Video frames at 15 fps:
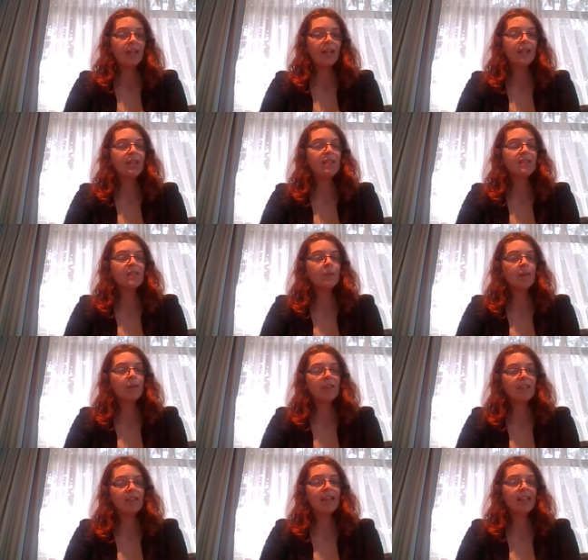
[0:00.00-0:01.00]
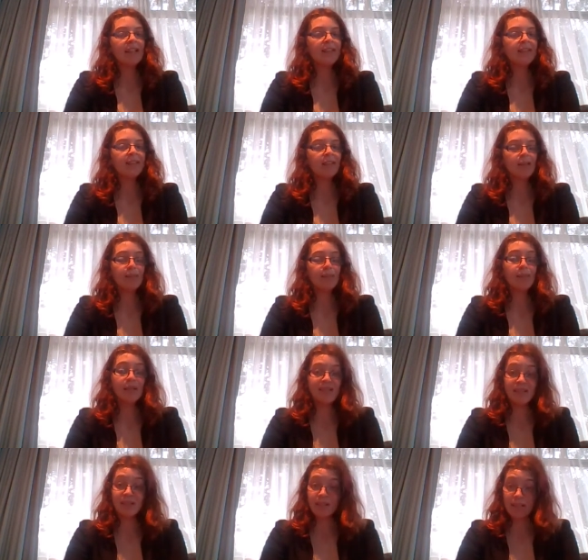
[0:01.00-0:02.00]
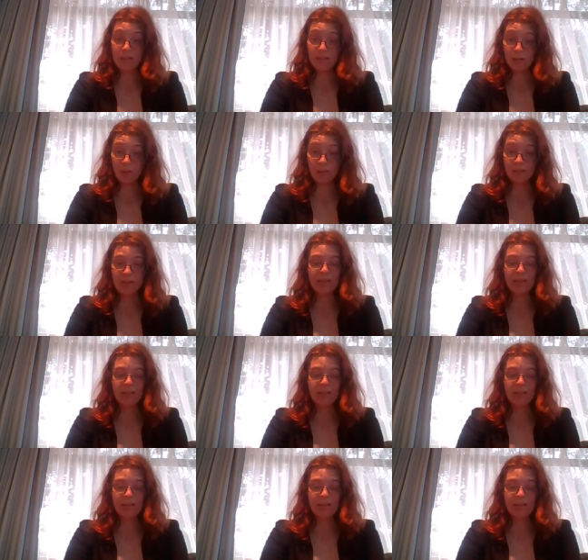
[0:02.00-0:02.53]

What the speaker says: These are the ones that I consider my serious ones.